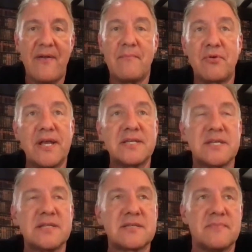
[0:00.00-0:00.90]
it brings
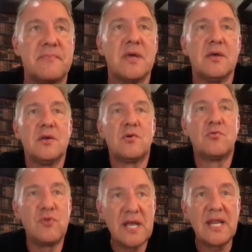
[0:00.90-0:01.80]
in some
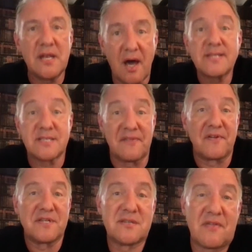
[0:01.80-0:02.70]
really nice
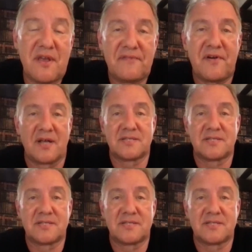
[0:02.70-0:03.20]
differences, I think, for